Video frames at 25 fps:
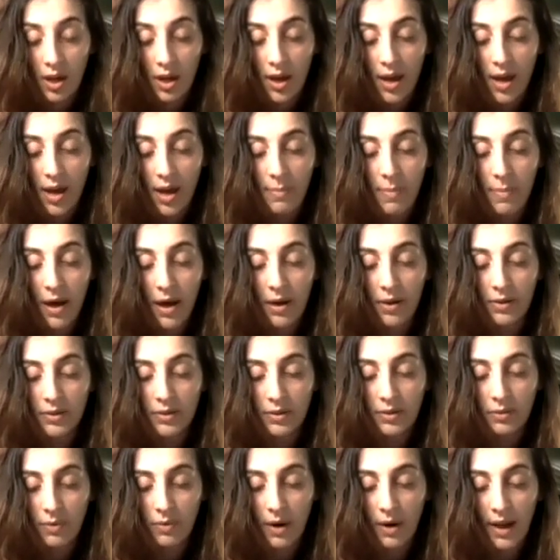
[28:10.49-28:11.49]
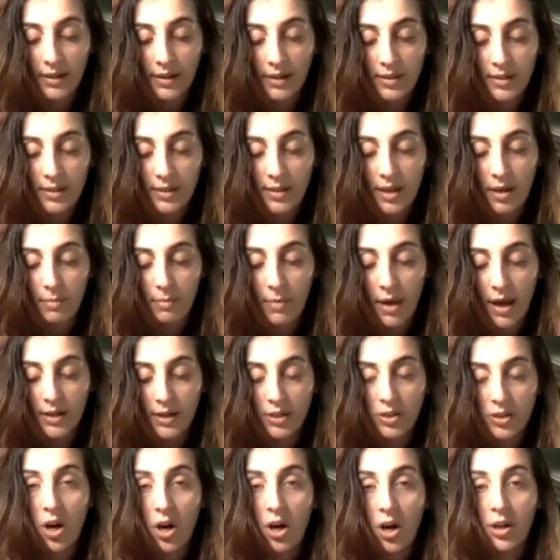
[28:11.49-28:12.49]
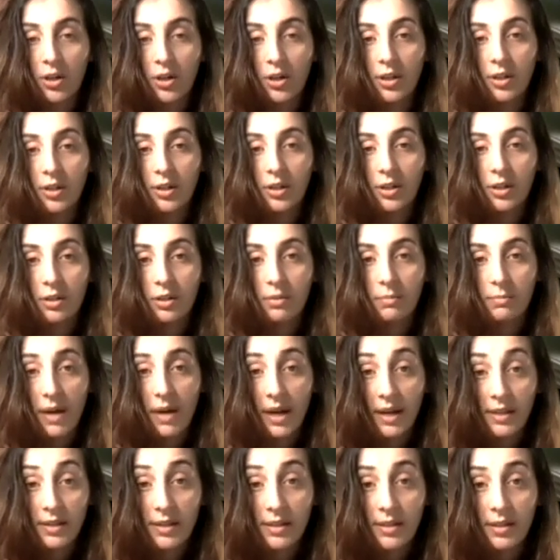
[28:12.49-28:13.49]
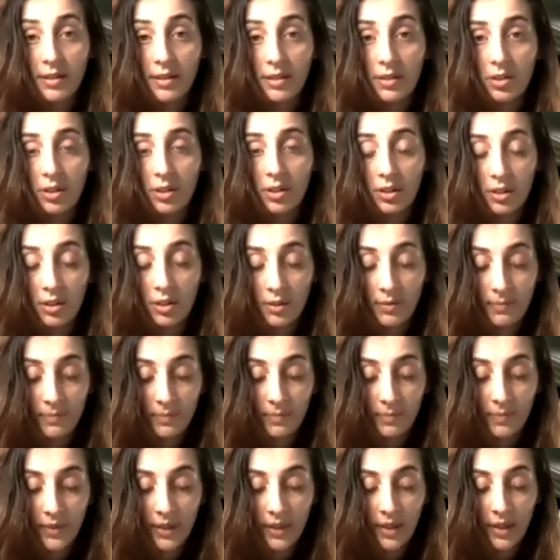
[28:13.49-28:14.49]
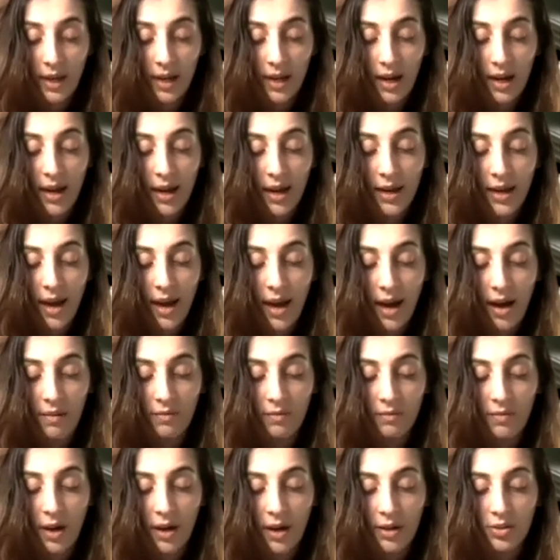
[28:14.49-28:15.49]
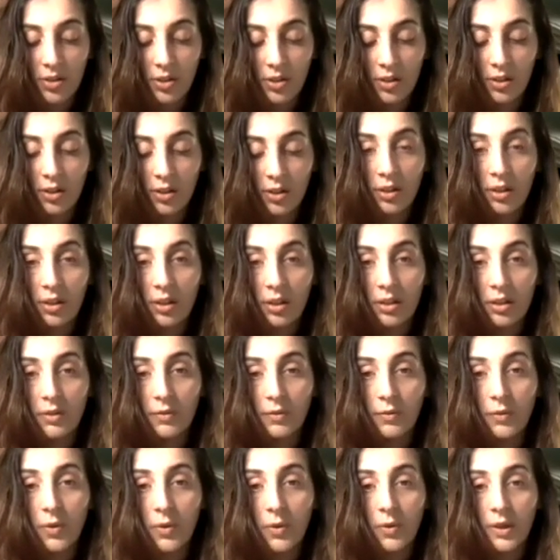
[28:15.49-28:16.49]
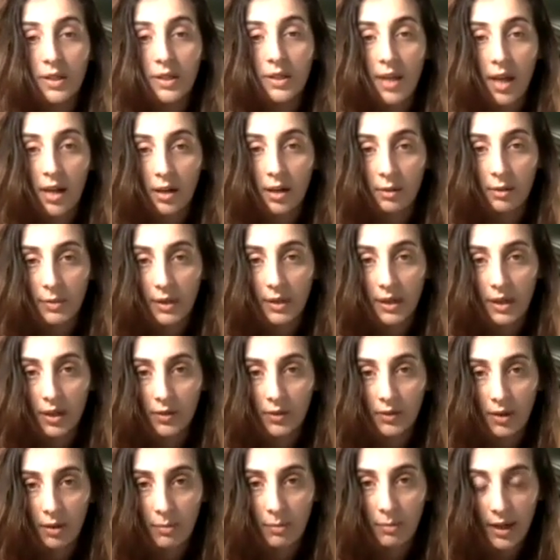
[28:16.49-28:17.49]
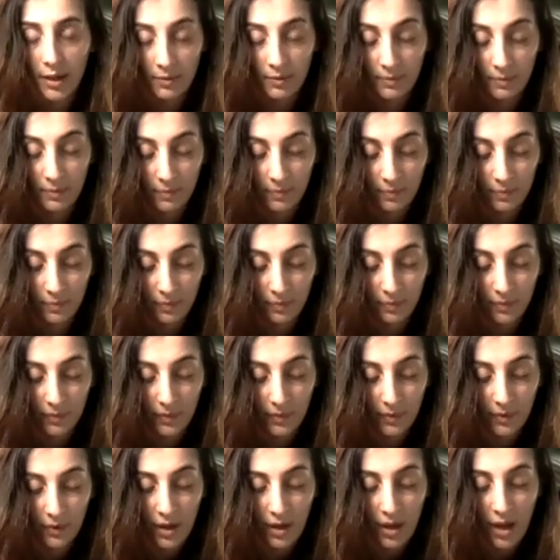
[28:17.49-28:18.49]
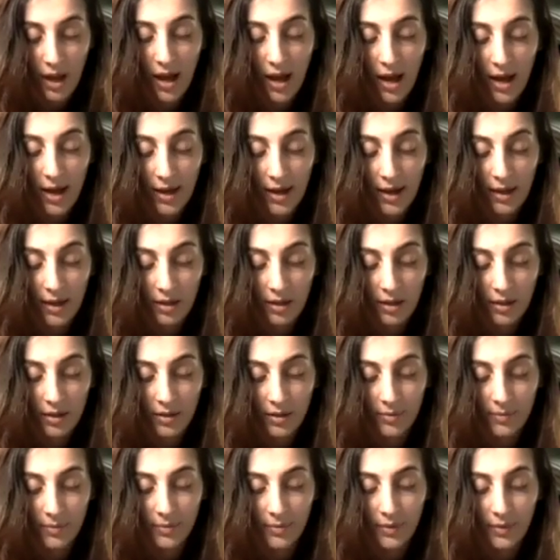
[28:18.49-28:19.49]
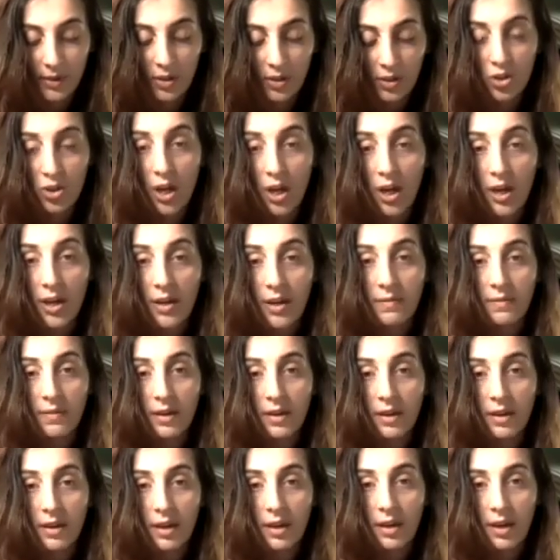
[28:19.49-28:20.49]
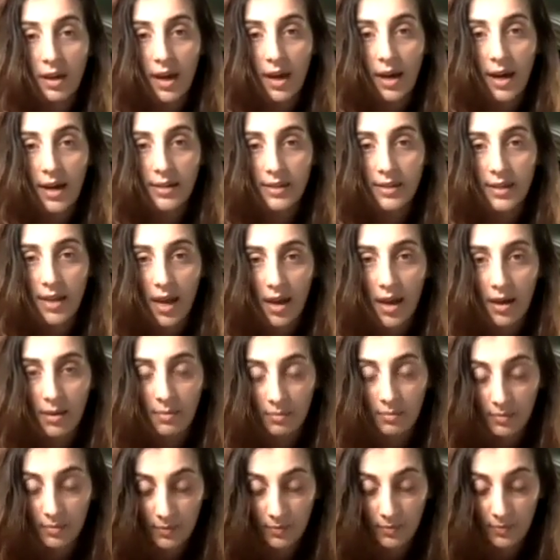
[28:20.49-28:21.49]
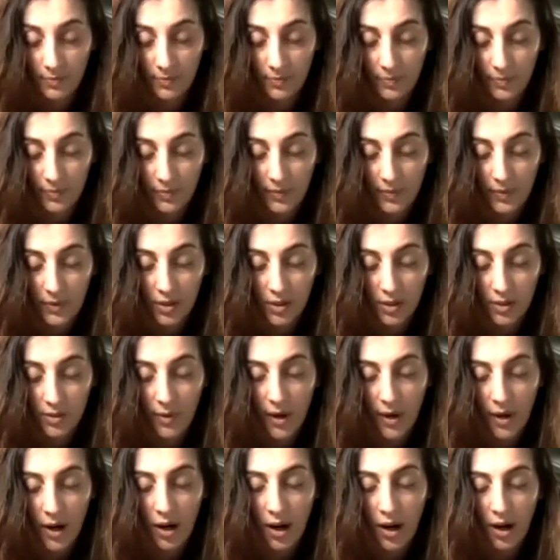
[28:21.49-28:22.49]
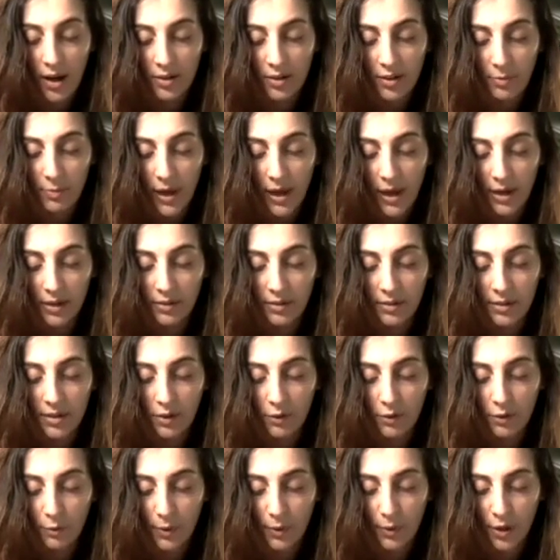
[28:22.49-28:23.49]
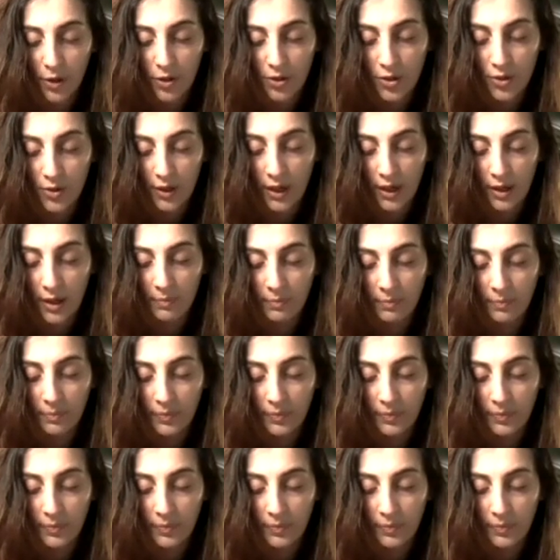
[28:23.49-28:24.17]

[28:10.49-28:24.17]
about the rights that my daughter, my sister, and I have under the Flores Settlement Agreement. I, JVSM, swear under penalty of perjury